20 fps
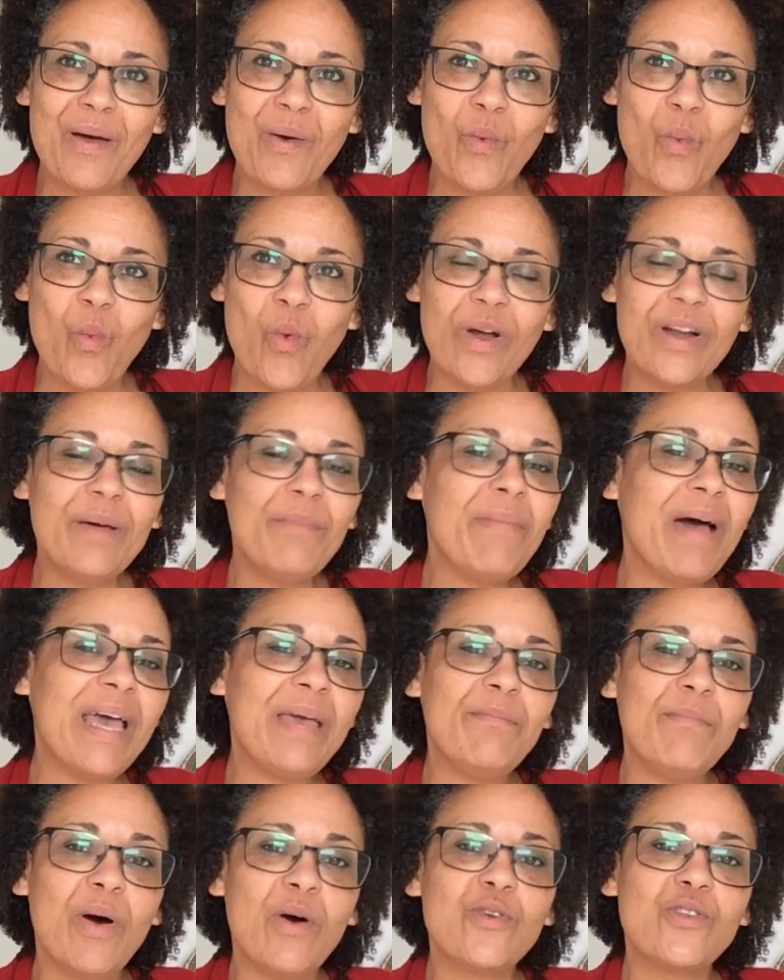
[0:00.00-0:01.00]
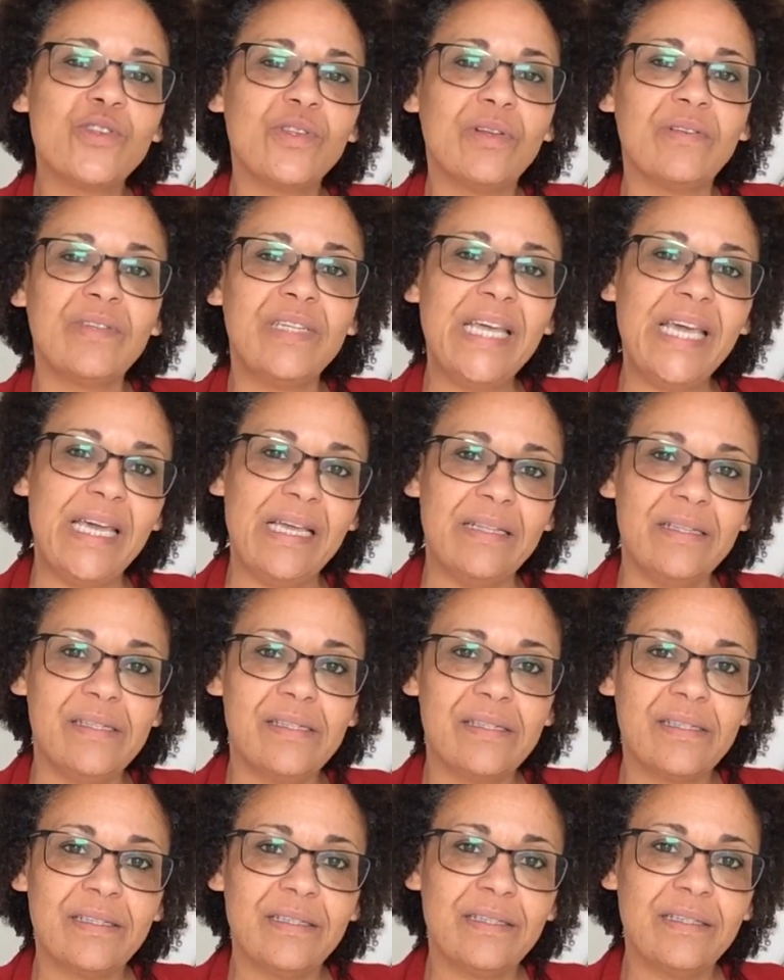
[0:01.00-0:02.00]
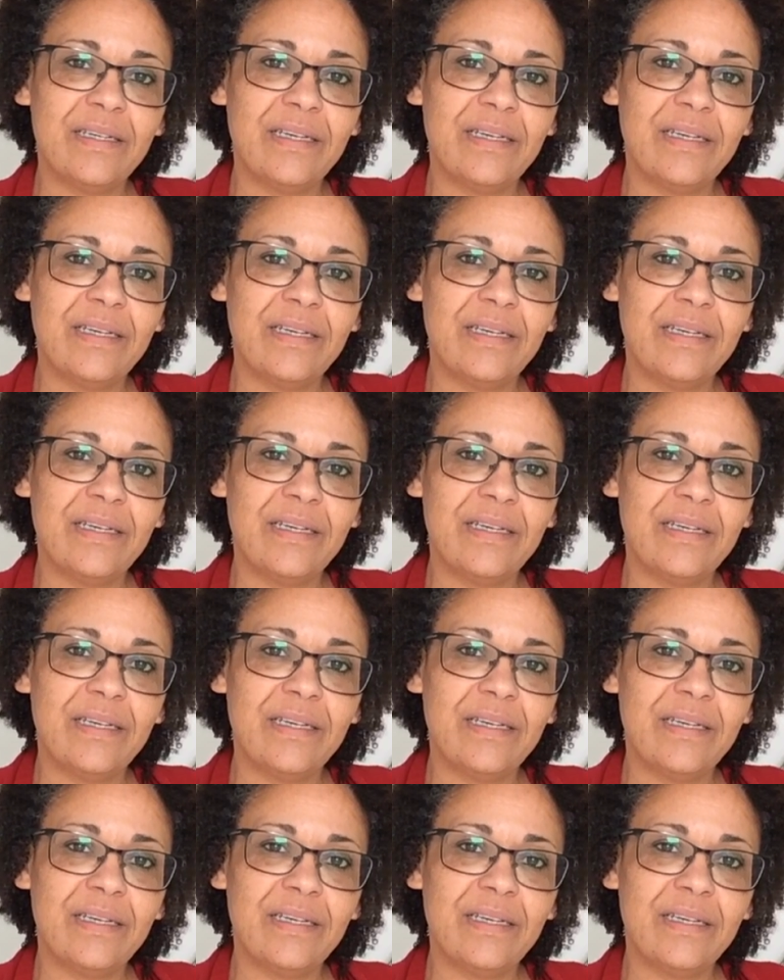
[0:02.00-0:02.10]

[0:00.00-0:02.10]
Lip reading: what are my emotional needs?